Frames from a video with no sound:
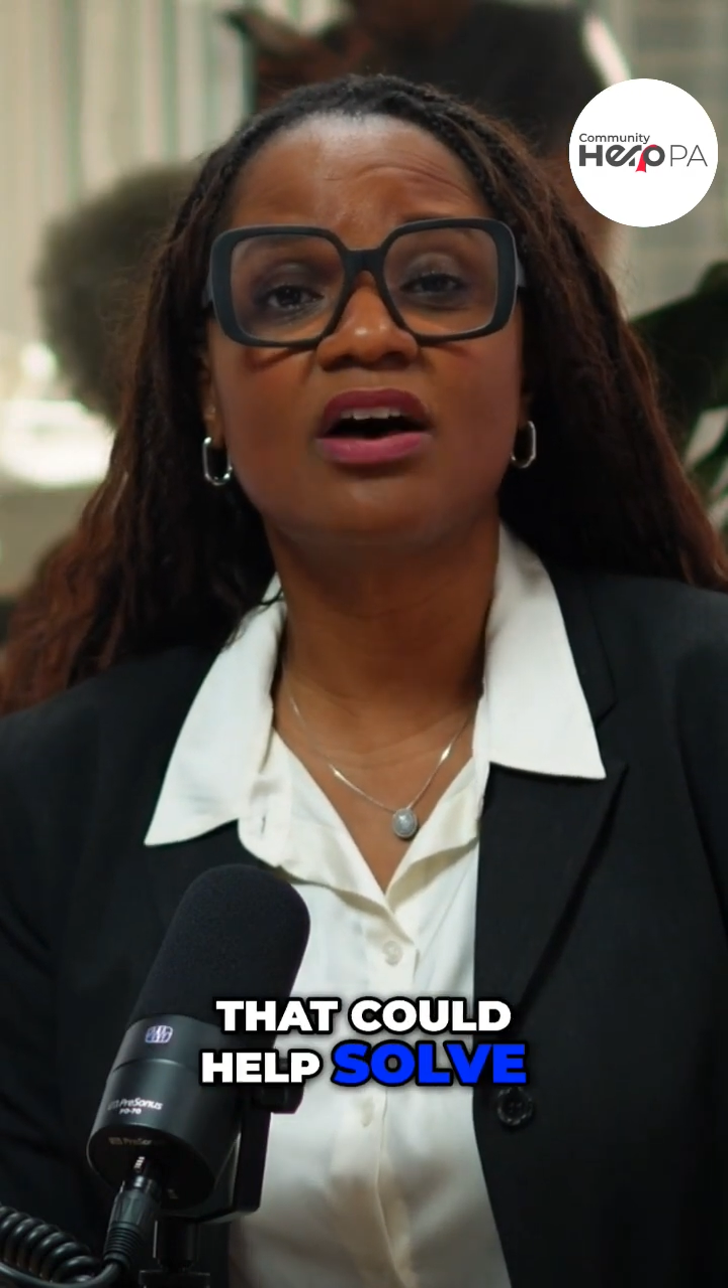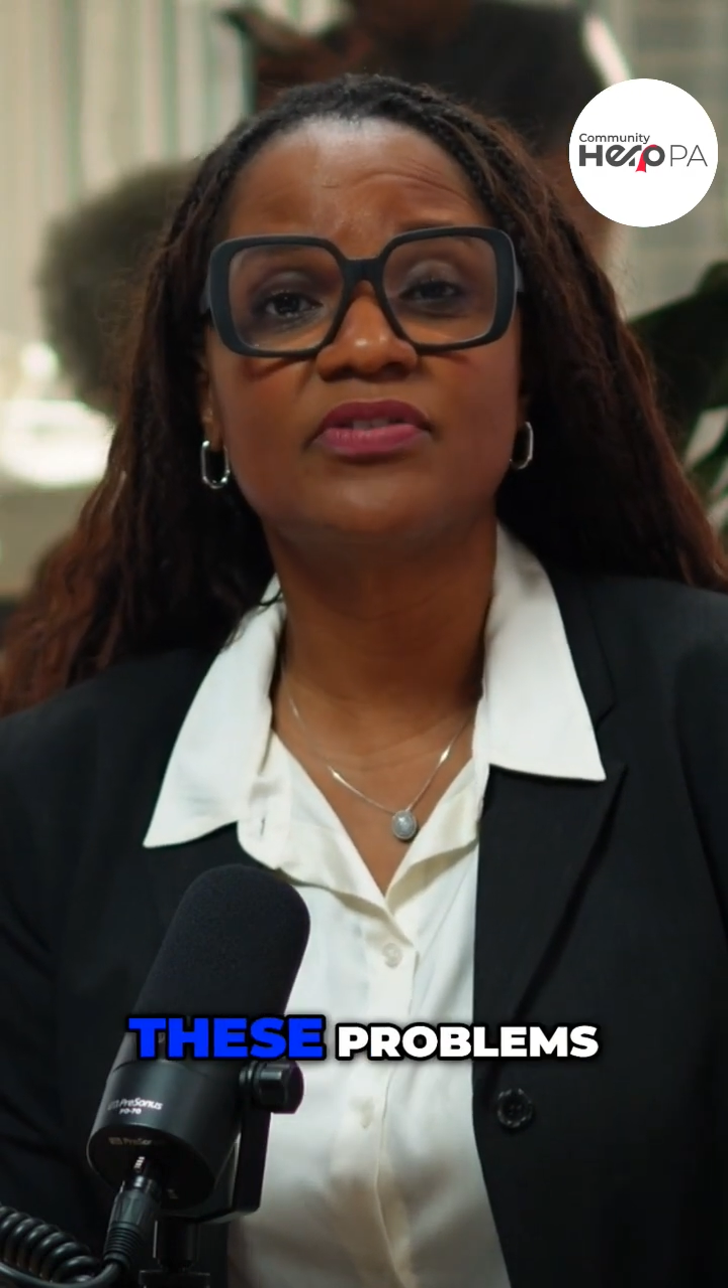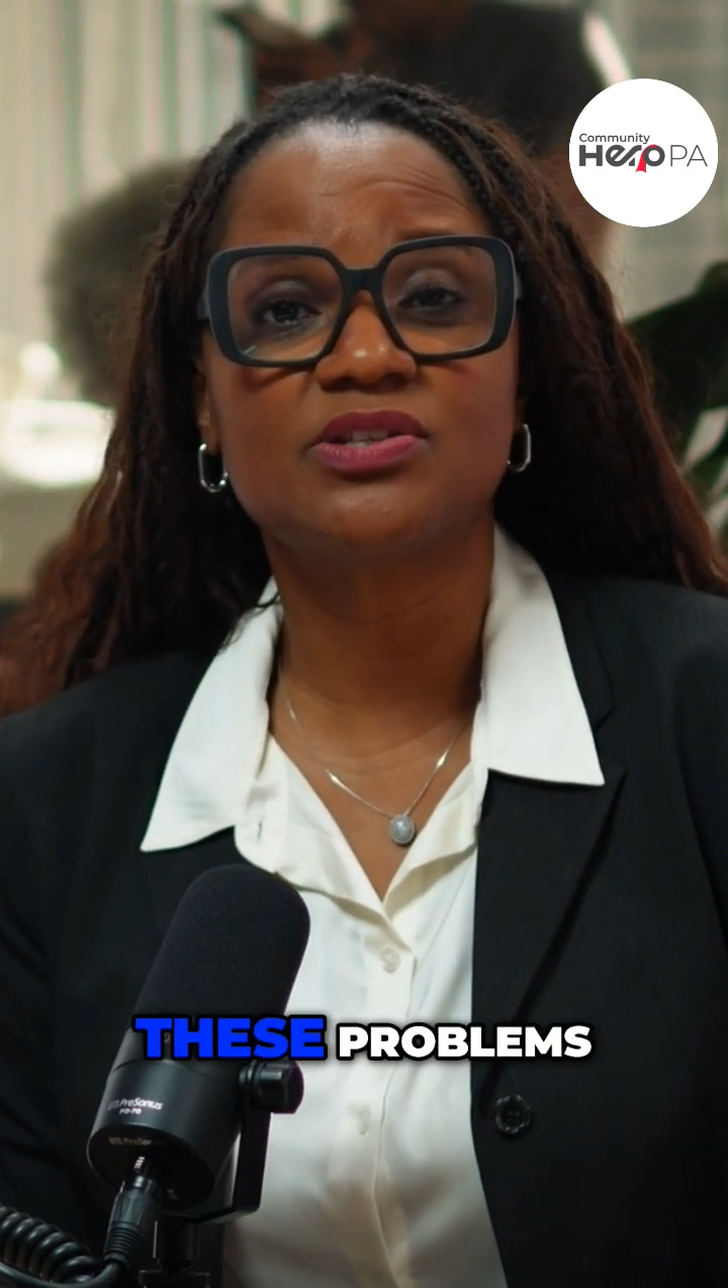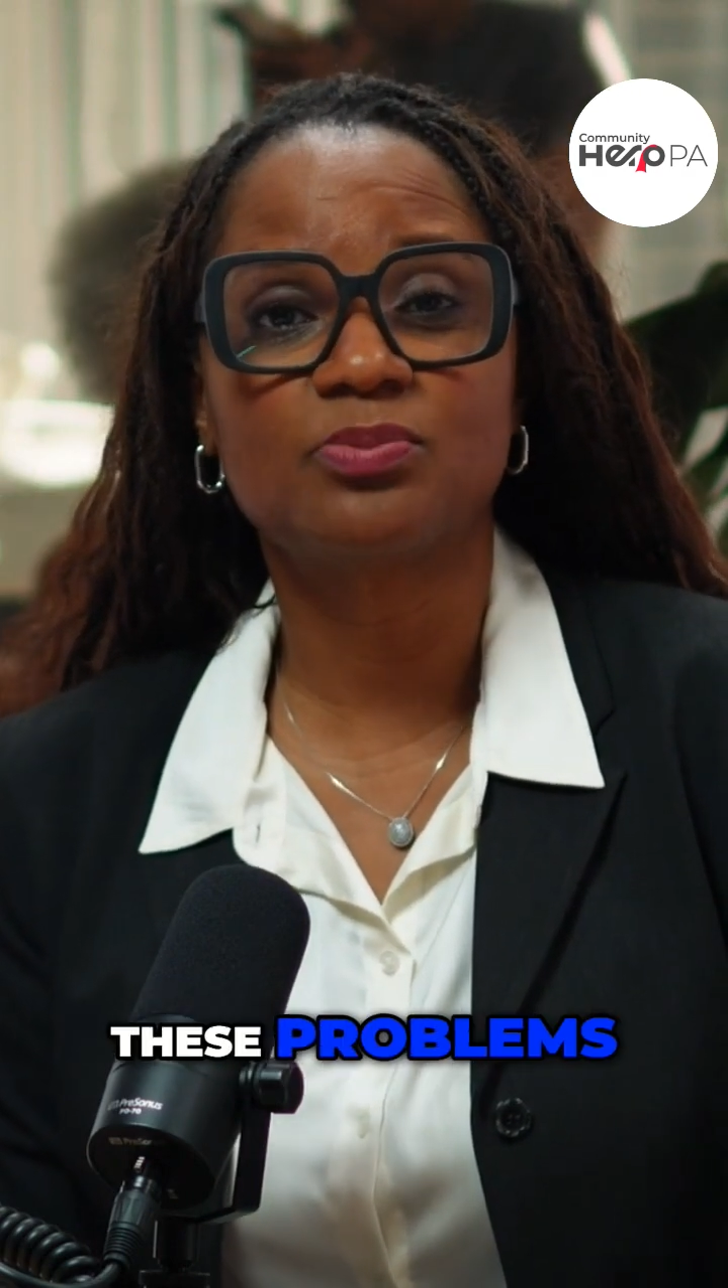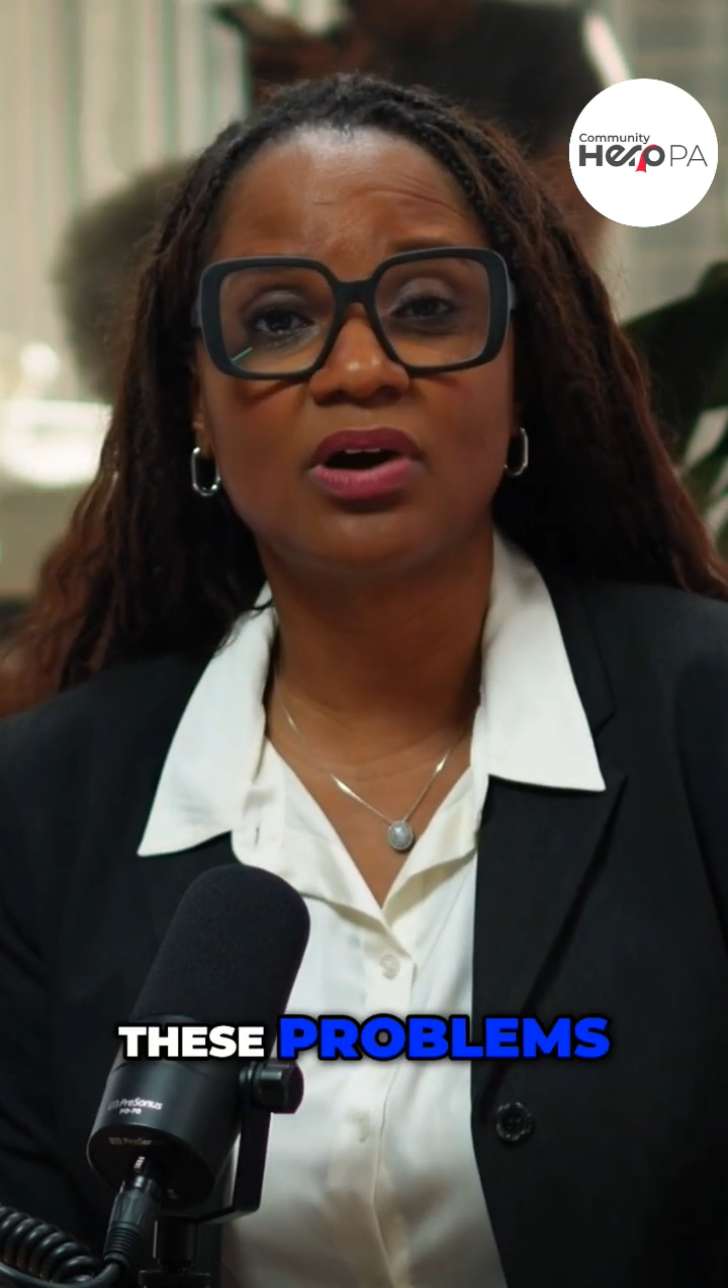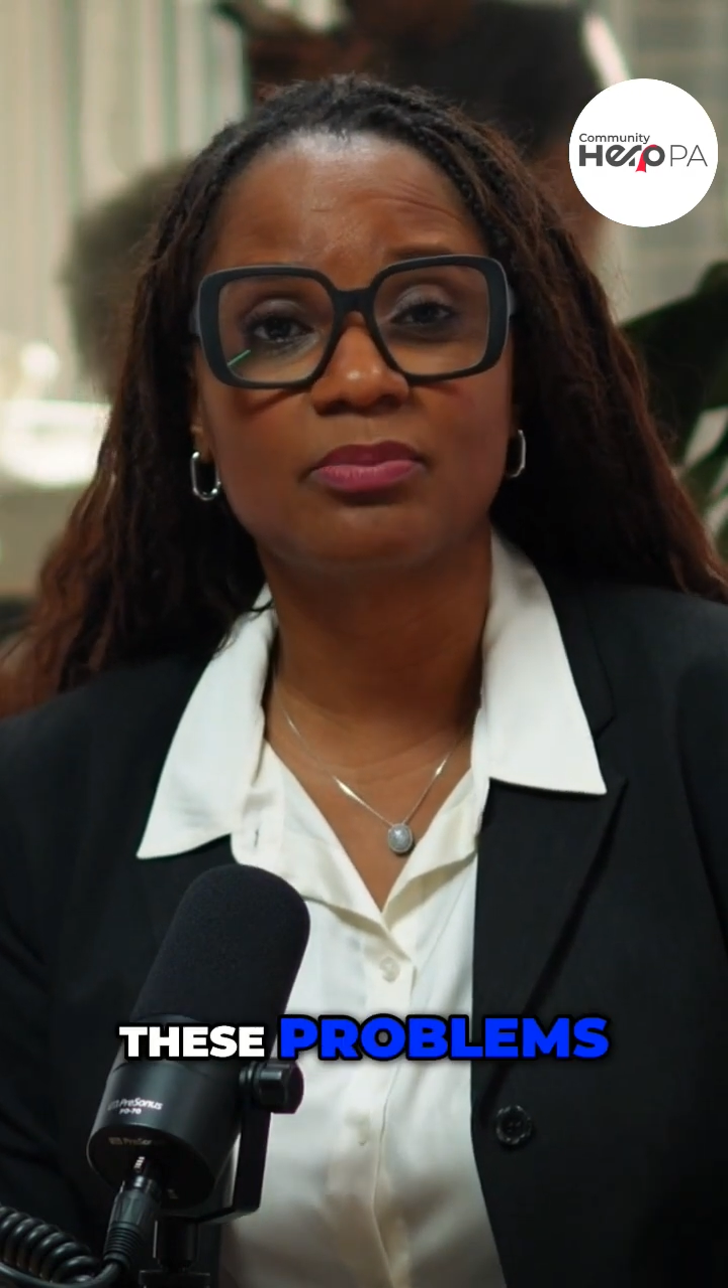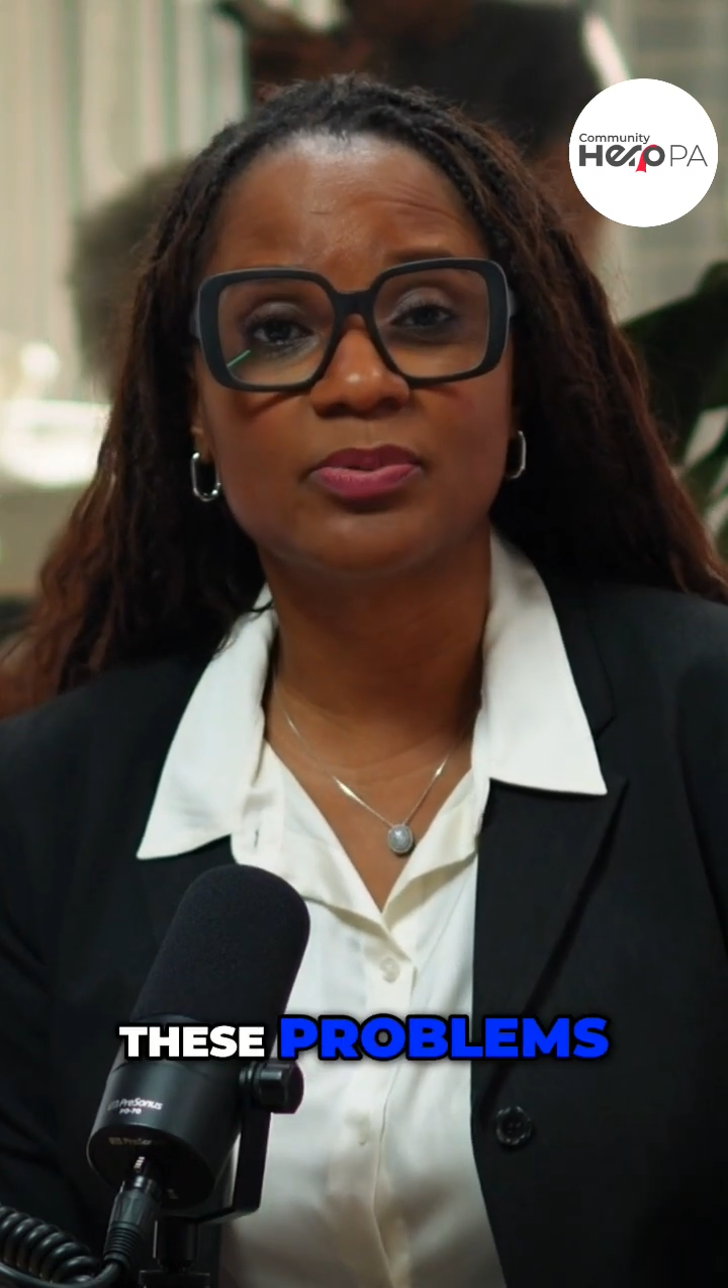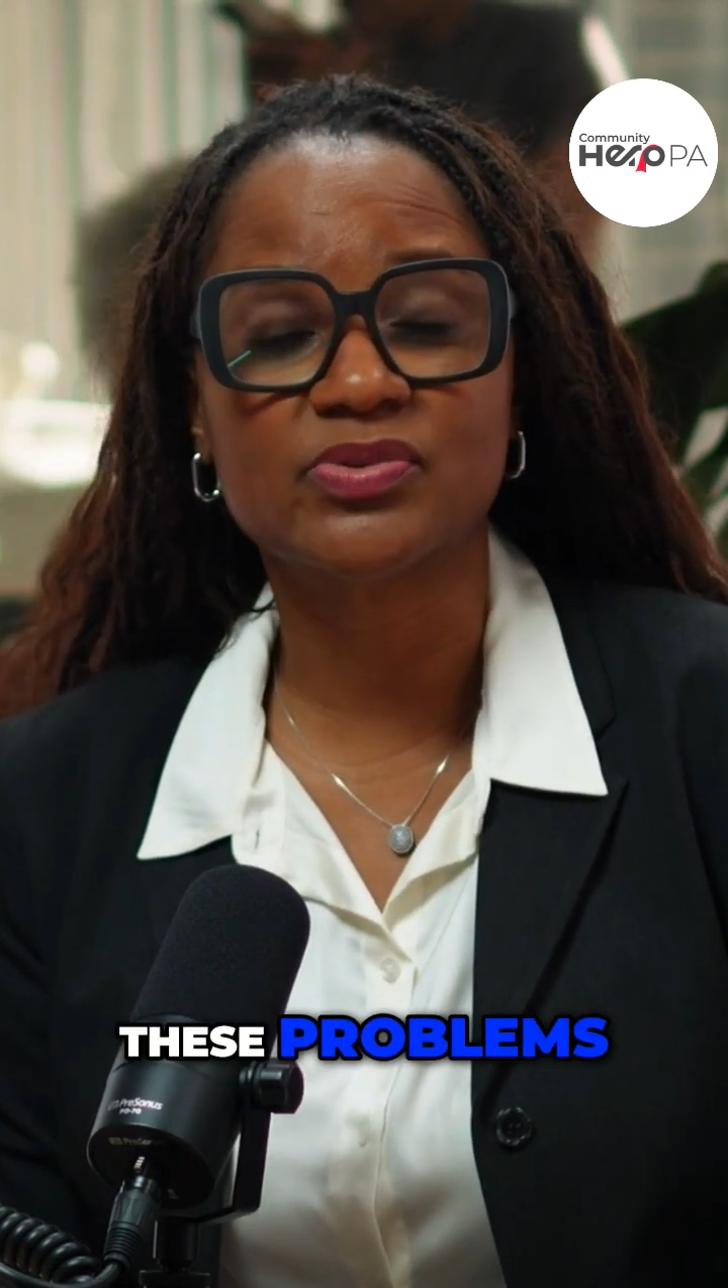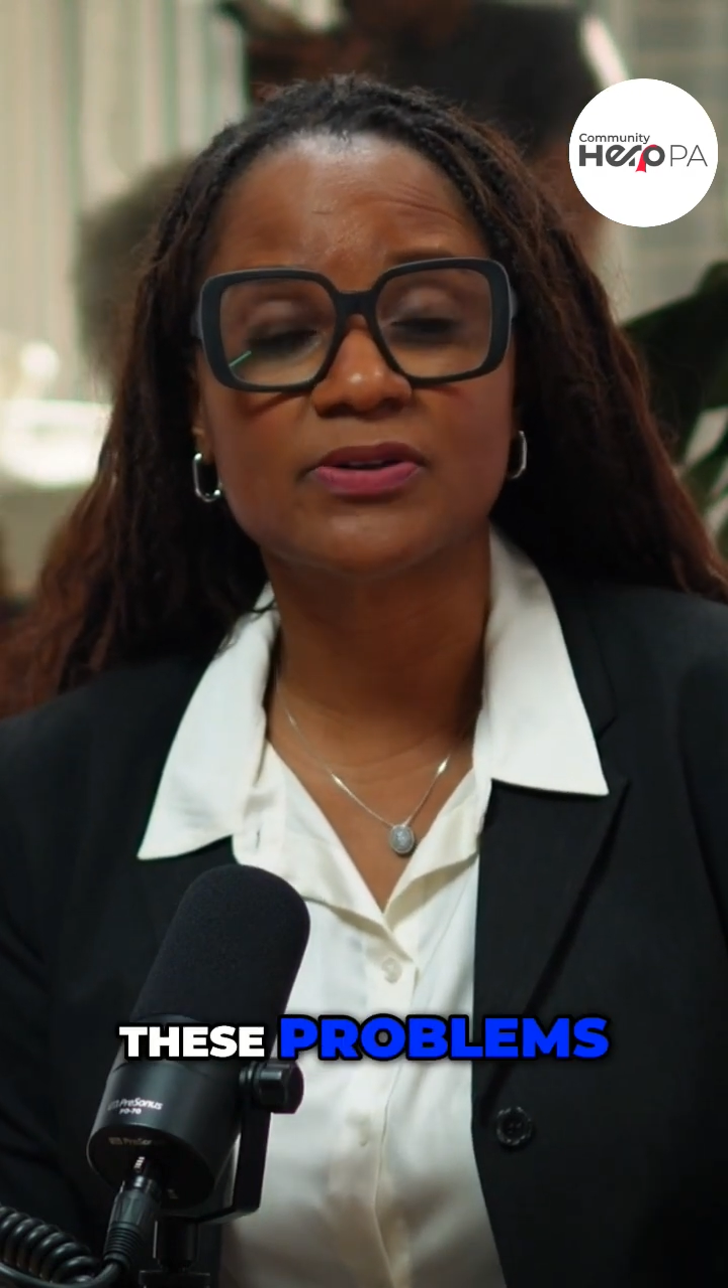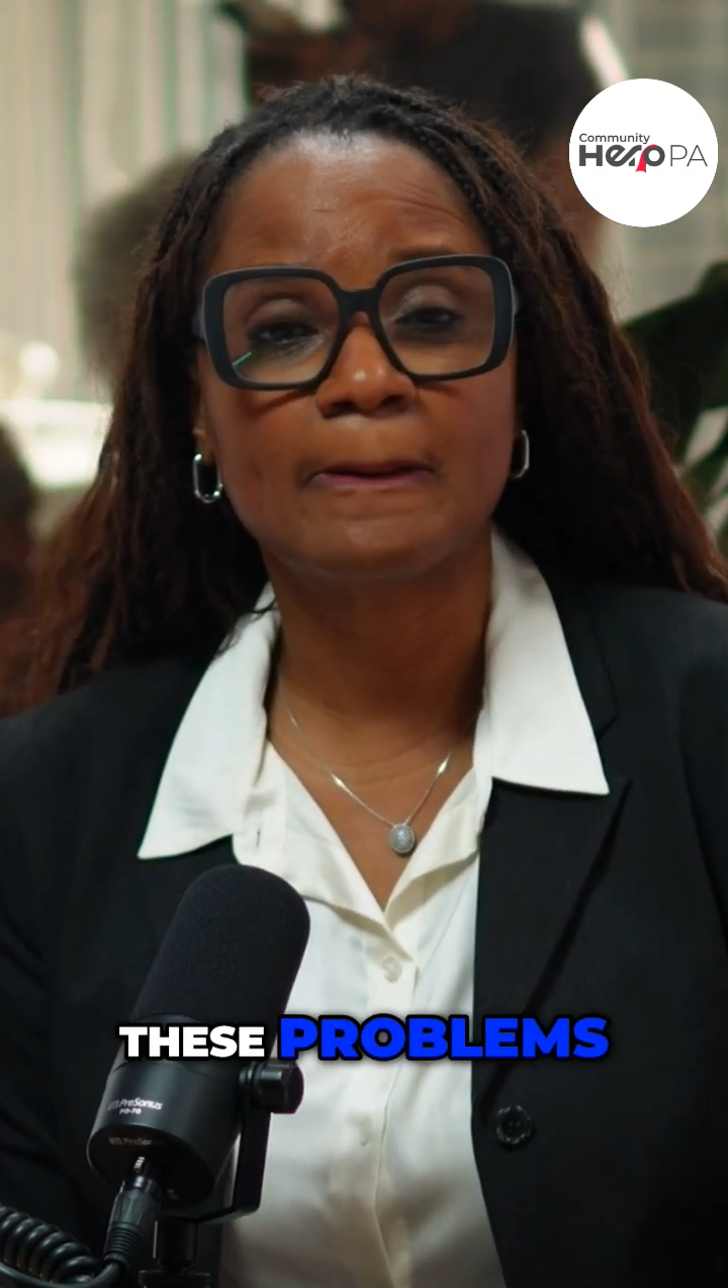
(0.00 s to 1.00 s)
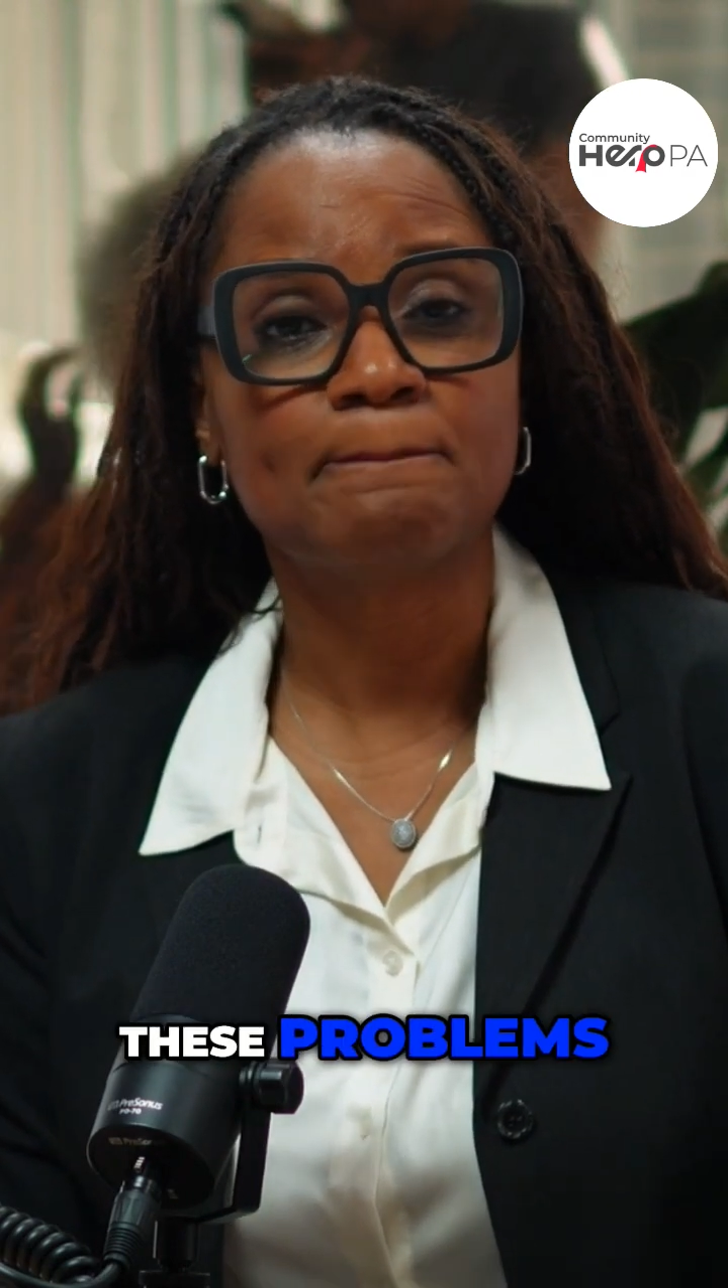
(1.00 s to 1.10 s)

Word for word: these problems.